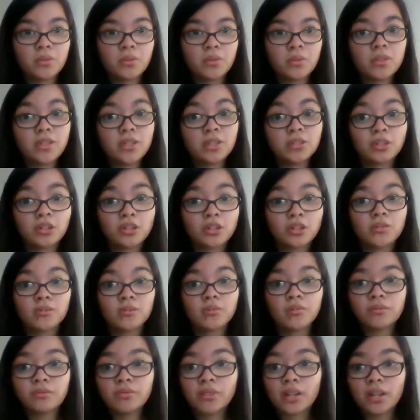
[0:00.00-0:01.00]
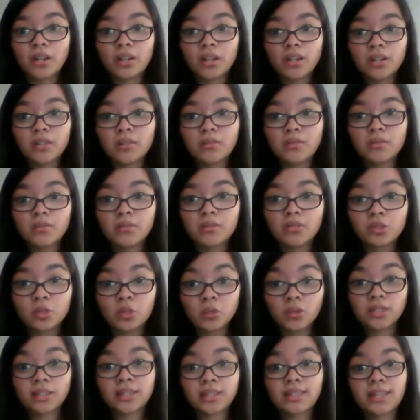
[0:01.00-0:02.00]
we learn very
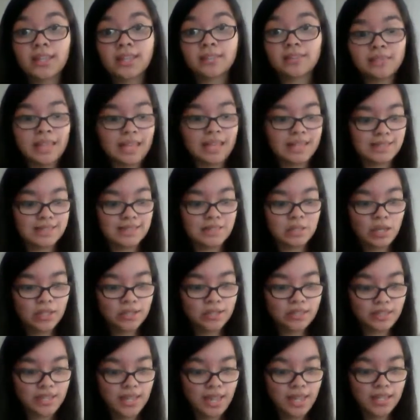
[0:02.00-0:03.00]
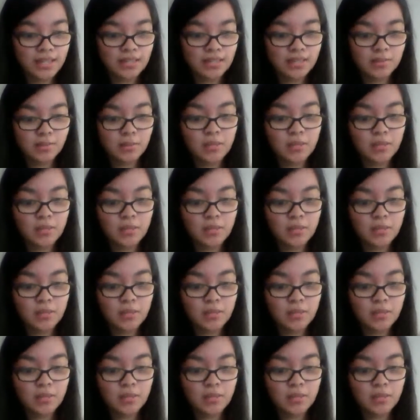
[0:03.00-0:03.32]
shortly that that's not the case,